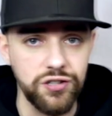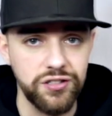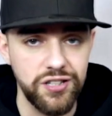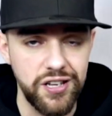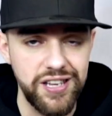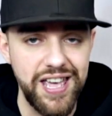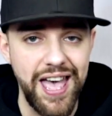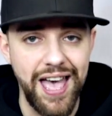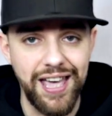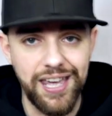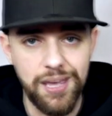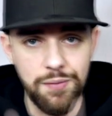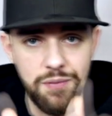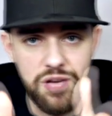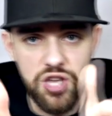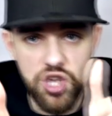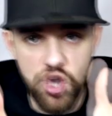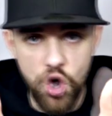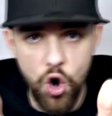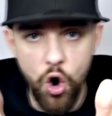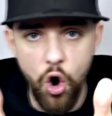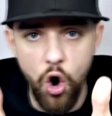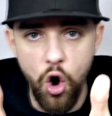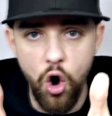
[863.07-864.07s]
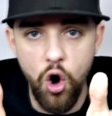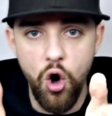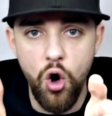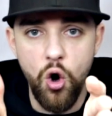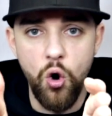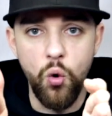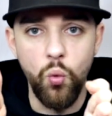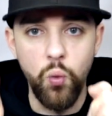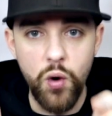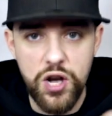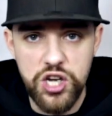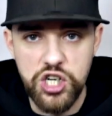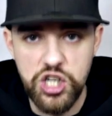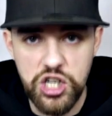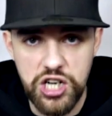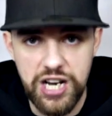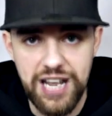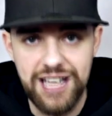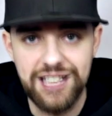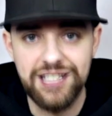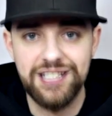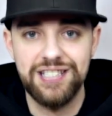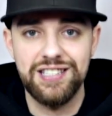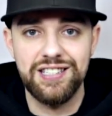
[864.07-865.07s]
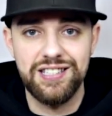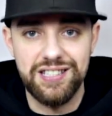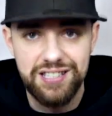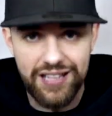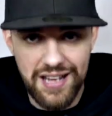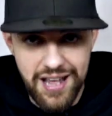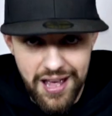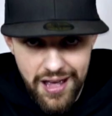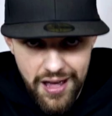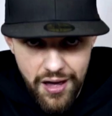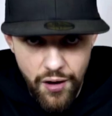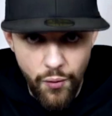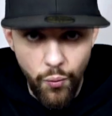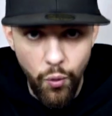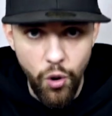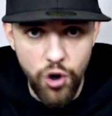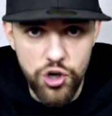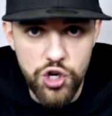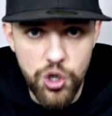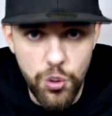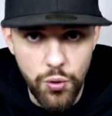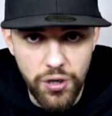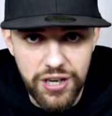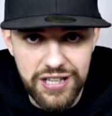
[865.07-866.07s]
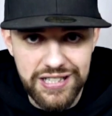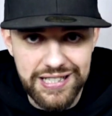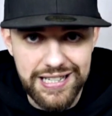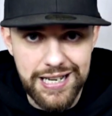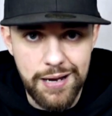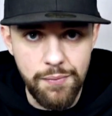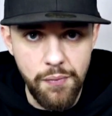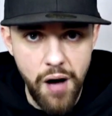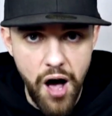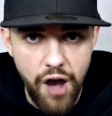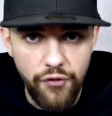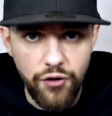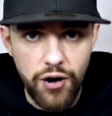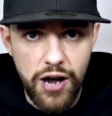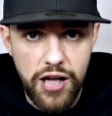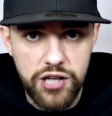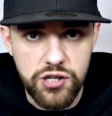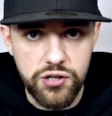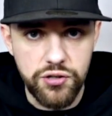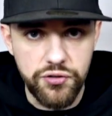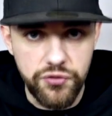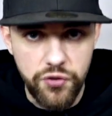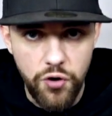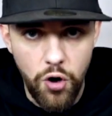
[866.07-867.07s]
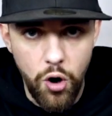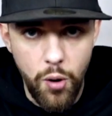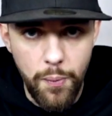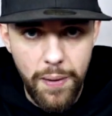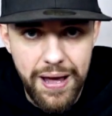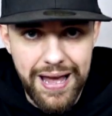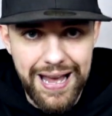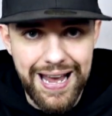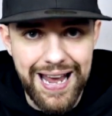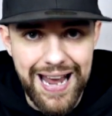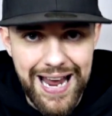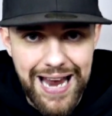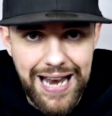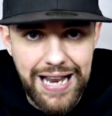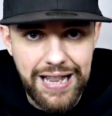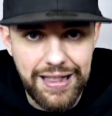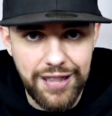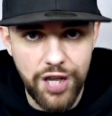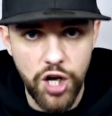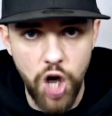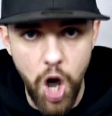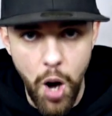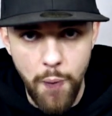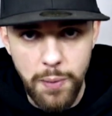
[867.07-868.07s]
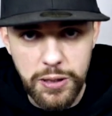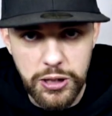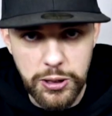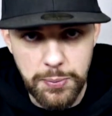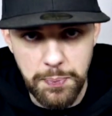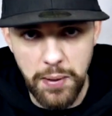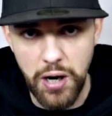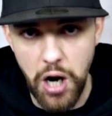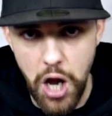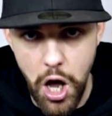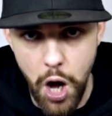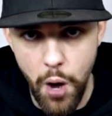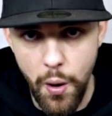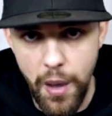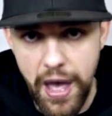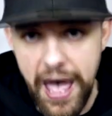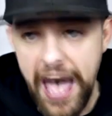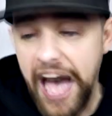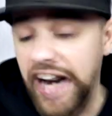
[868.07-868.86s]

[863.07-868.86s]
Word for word: So yeah, give me your wish lists, what you want to see in Marvel Legends form in the comments below.